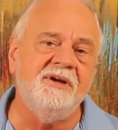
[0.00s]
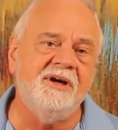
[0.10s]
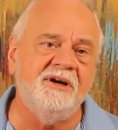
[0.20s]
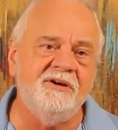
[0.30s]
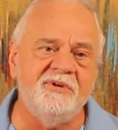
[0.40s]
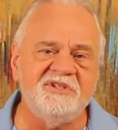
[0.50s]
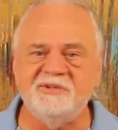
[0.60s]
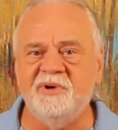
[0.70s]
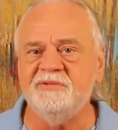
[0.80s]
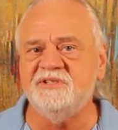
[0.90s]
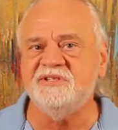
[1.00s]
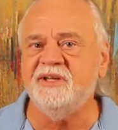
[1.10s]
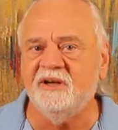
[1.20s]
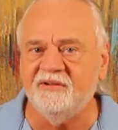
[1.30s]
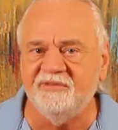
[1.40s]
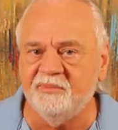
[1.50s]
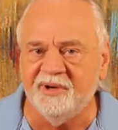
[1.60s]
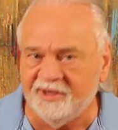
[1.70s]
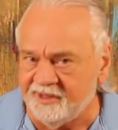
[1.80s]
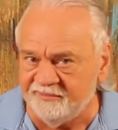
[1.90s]
who was supposed to set off a
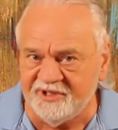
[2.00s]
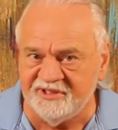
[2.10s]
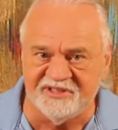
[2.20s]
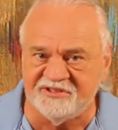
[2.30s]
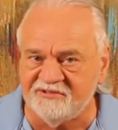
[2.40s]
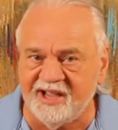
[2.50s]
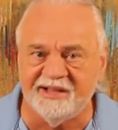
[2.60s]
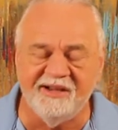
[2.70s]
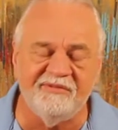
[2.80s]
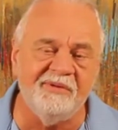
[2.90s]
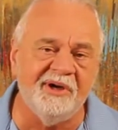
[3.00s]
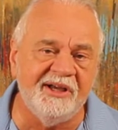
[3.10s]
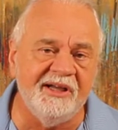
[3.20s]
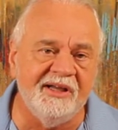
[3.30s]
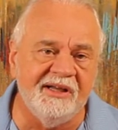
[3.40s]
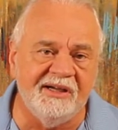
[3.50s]
bomb to distract everybody,